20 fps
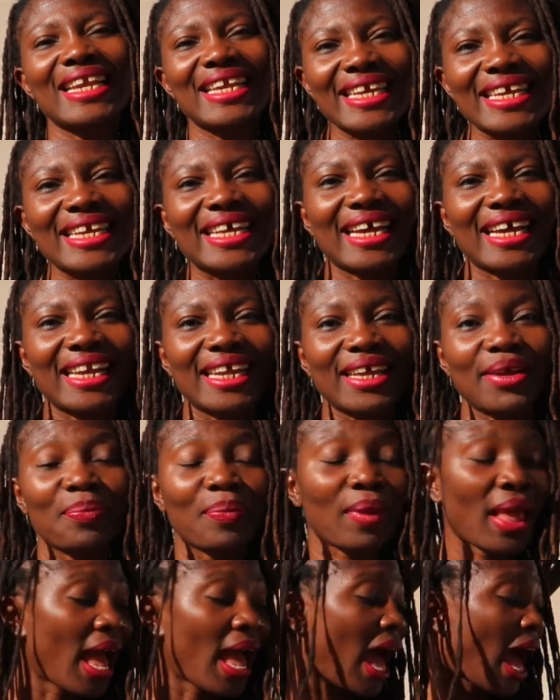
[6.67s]
legally.
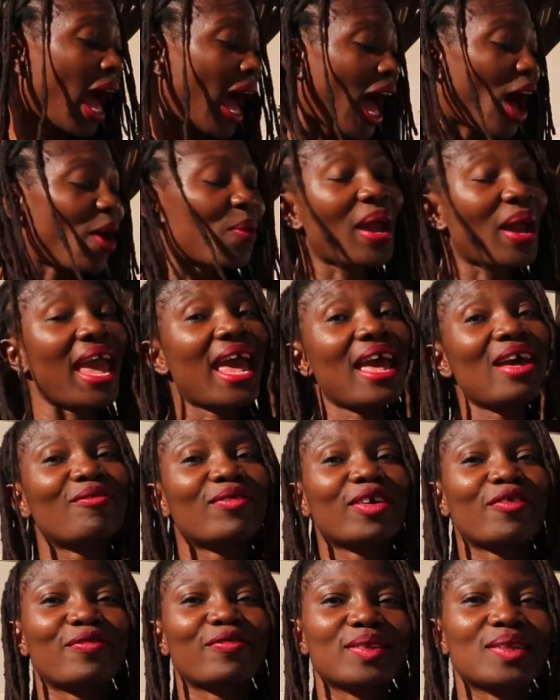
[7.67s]

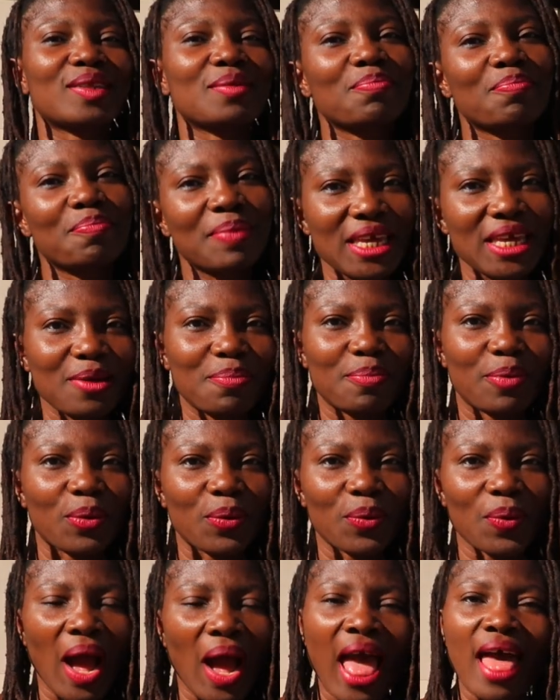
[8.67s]
However, for some
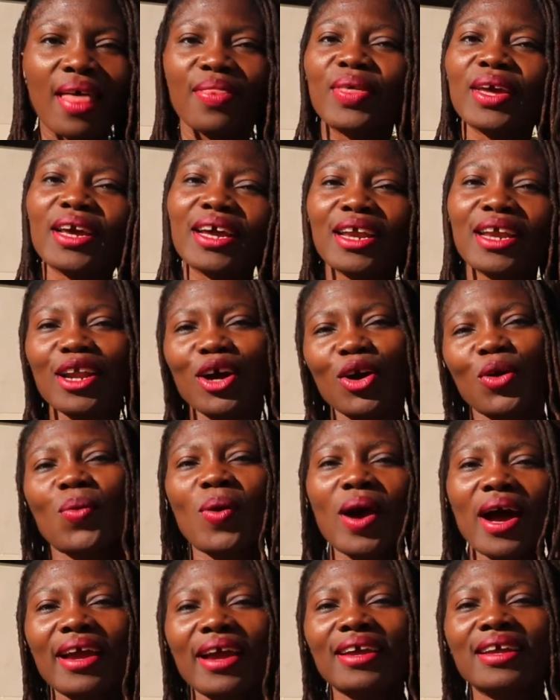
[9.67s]
people, they can
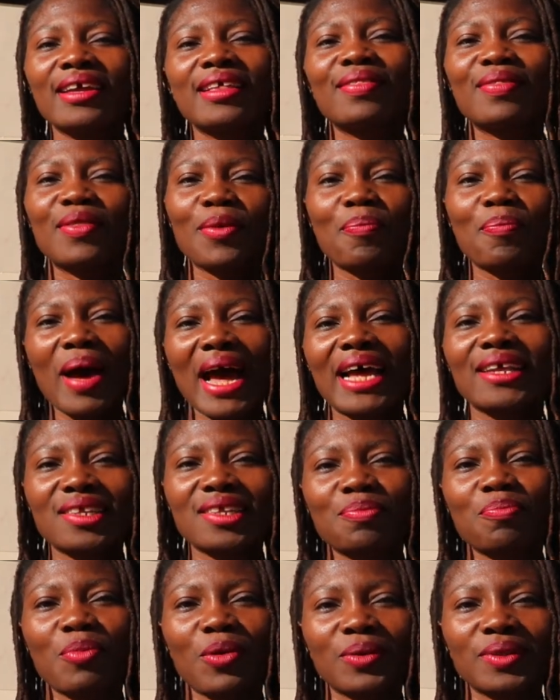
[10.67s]
acquire the
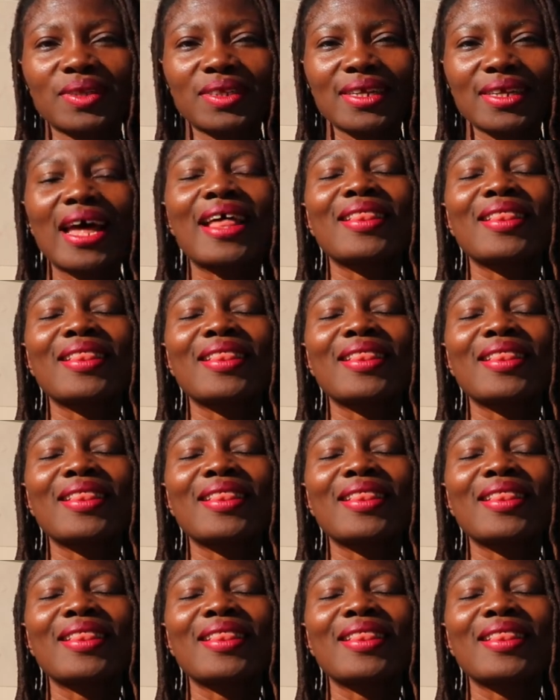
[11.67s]
passport,